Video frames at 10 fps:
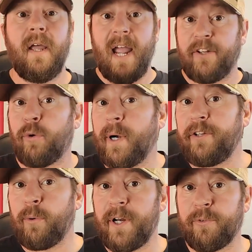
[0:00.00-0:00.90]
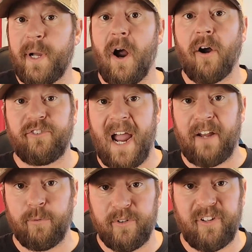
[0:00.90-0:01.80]
In 2023, our tax
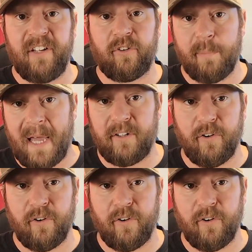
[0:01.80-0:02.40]
receipts amounted to